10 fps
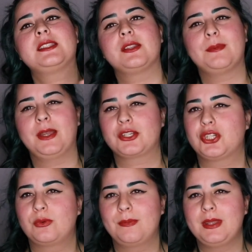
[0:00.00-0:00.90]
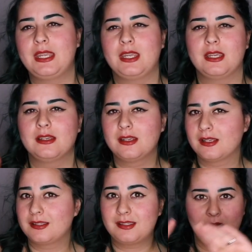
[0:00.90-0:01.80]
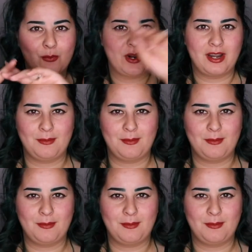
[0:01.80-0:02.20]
so the picture will be somewhere